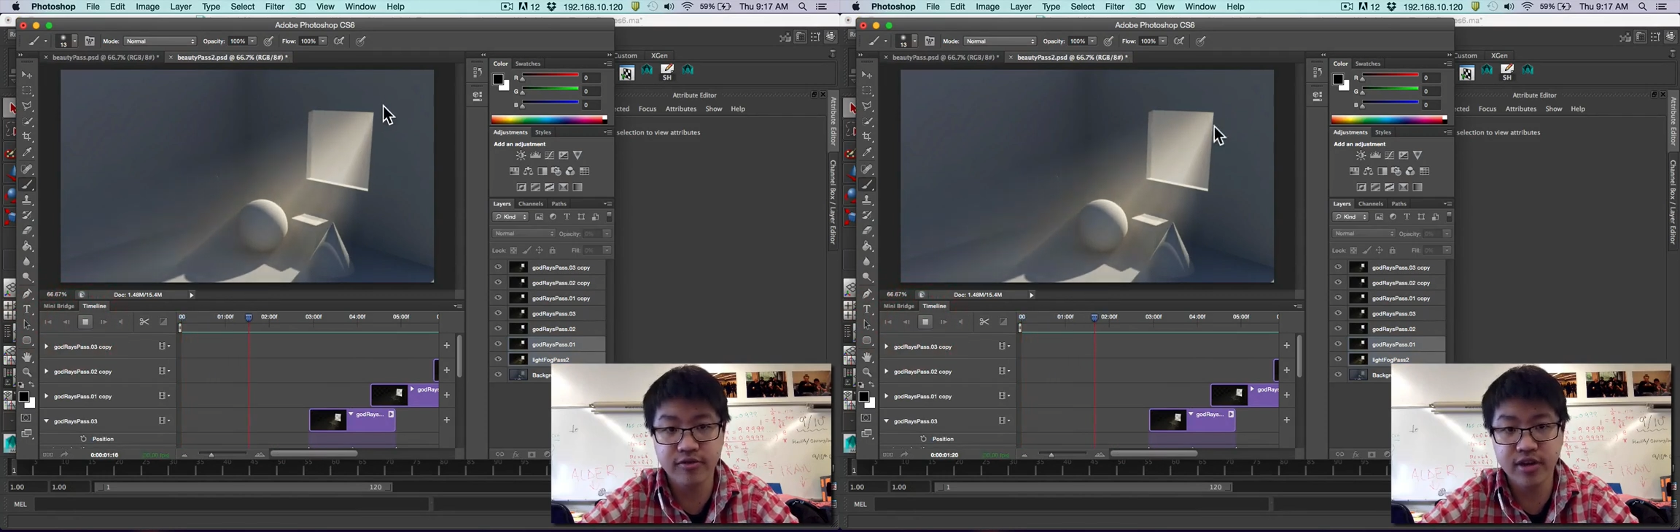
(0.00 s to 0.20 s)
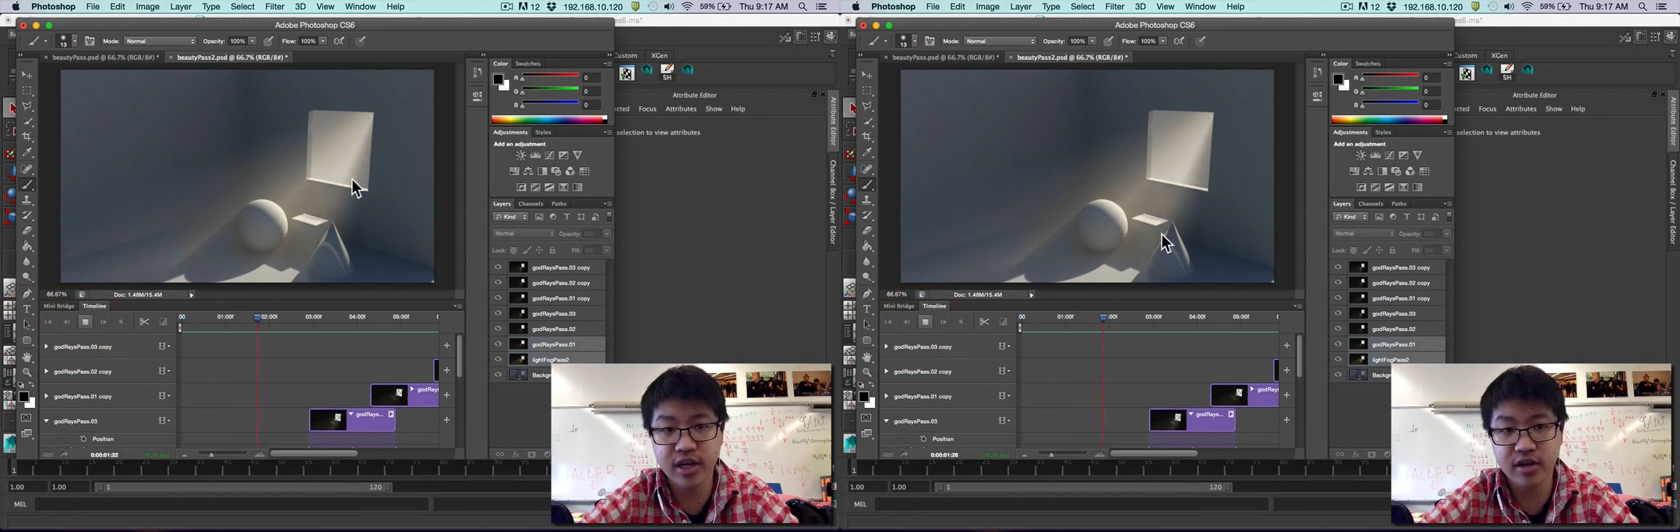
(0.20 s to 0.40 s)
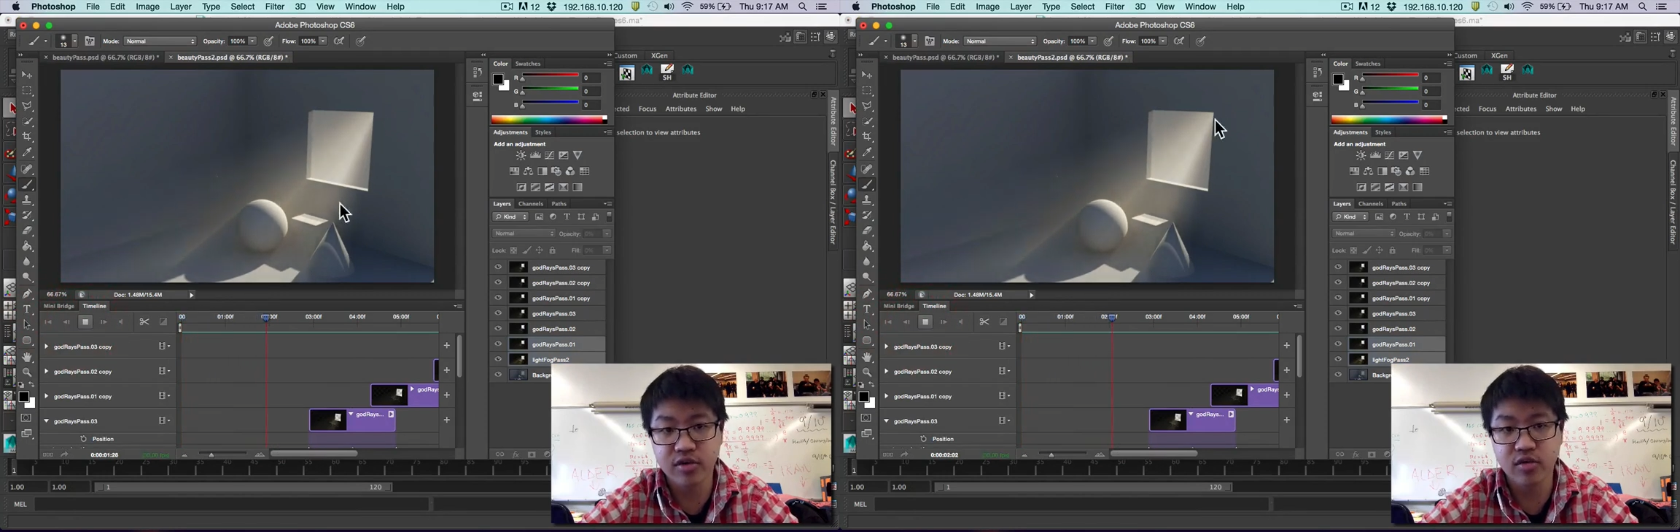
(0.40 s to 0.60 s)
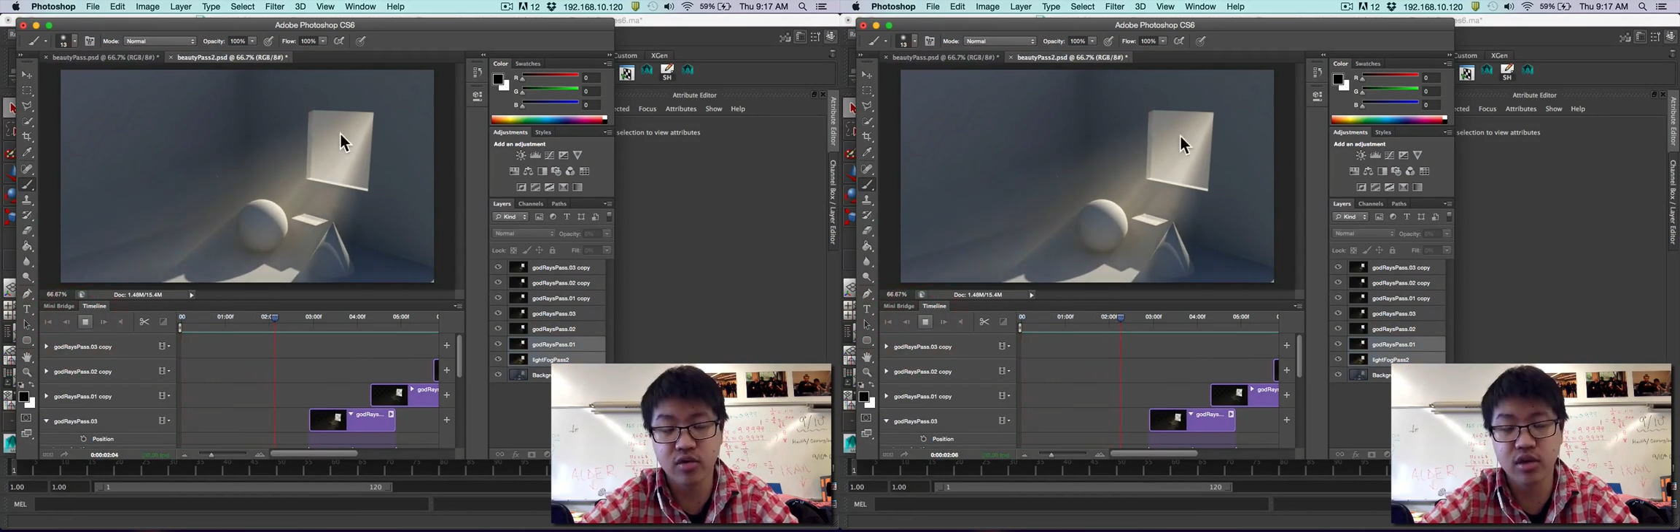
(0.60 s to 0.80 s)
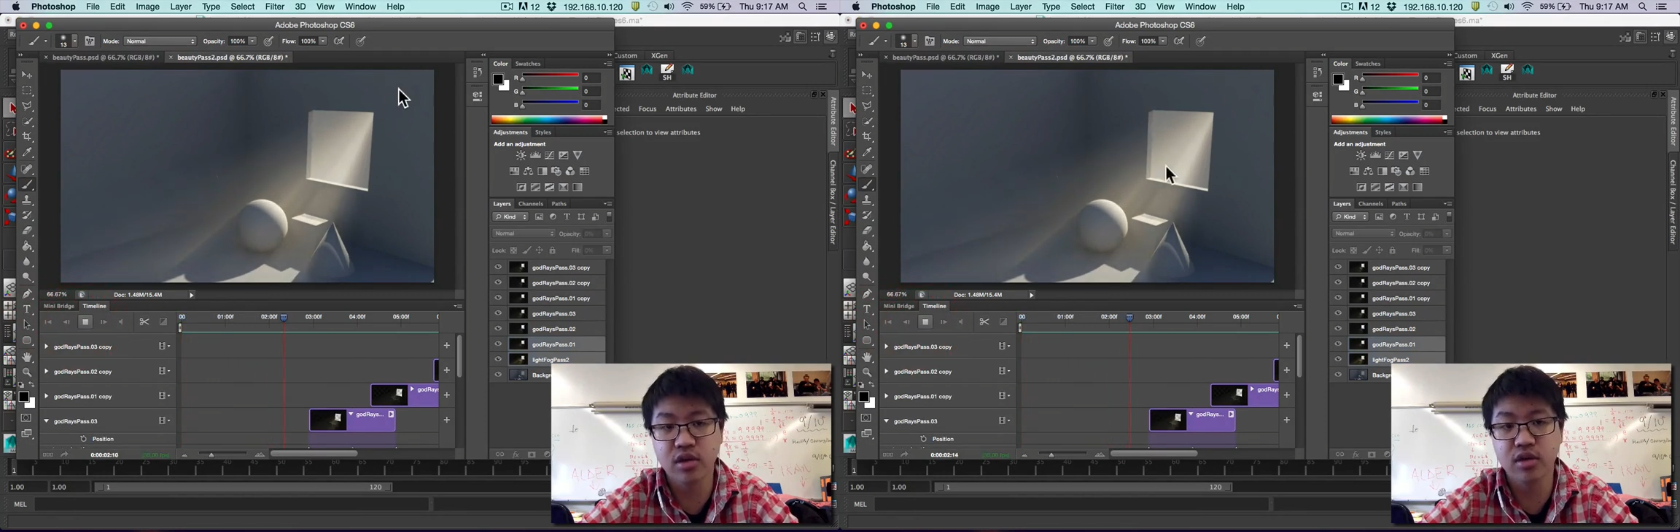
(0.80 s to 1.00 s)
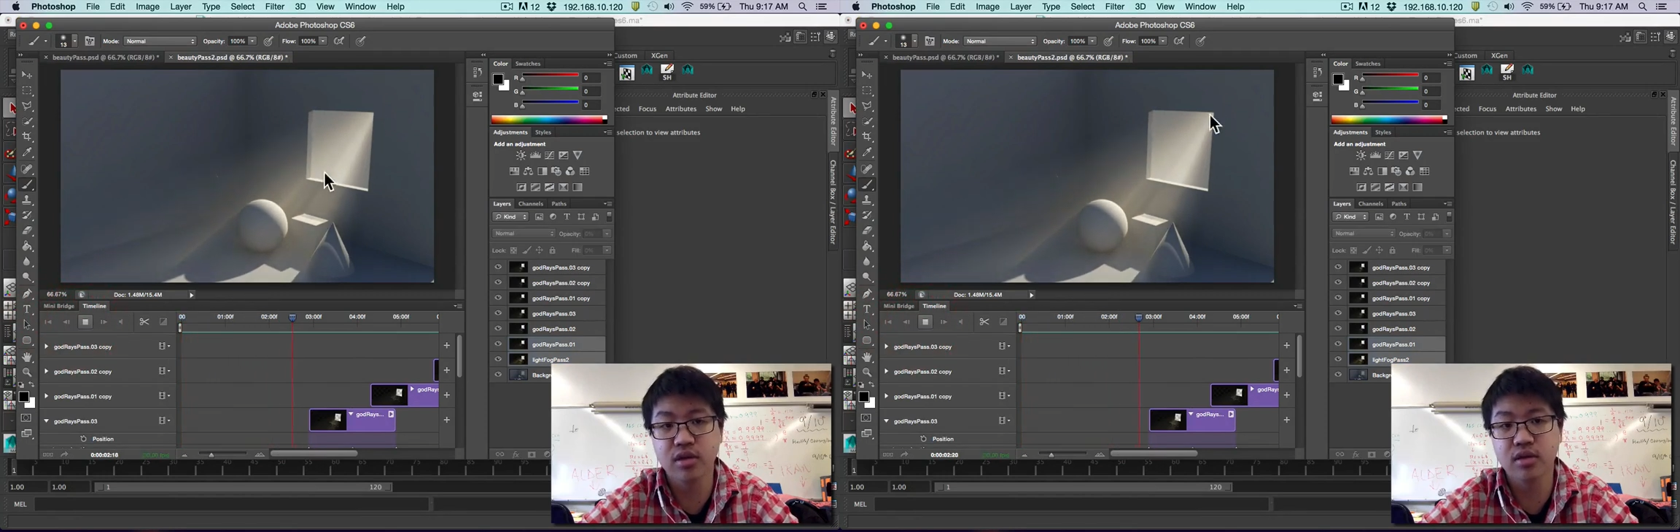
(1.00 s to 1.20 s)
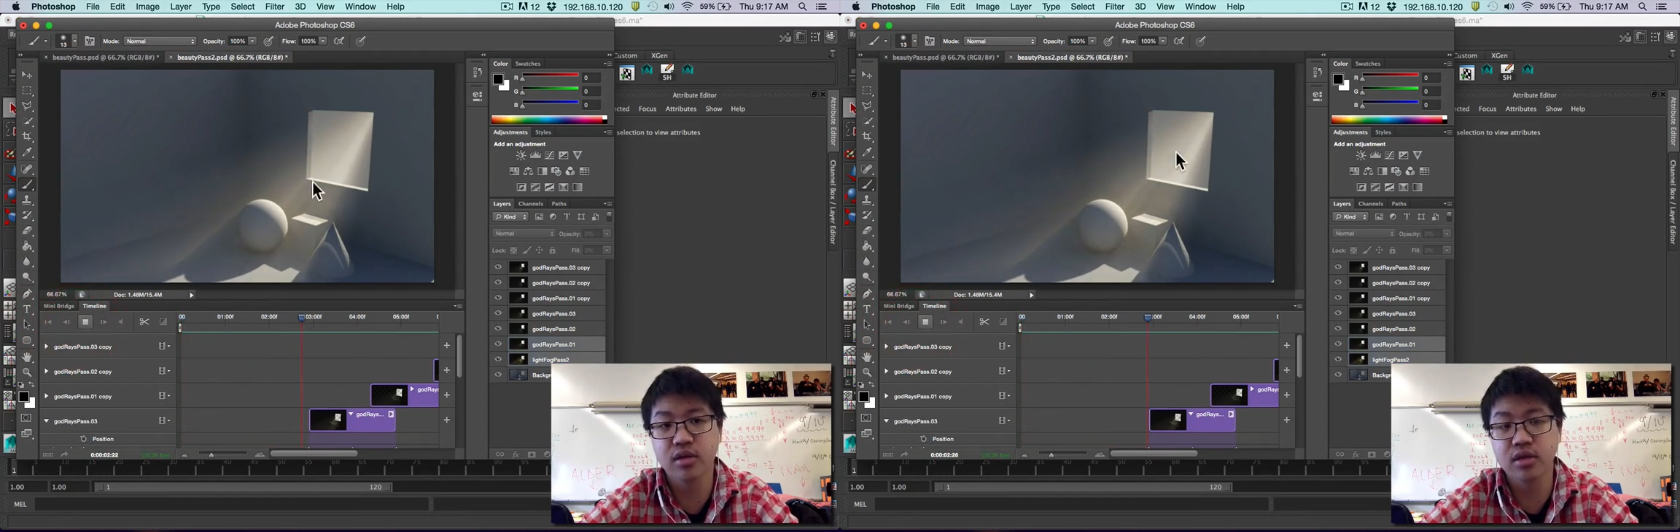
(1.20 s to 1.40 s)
video where the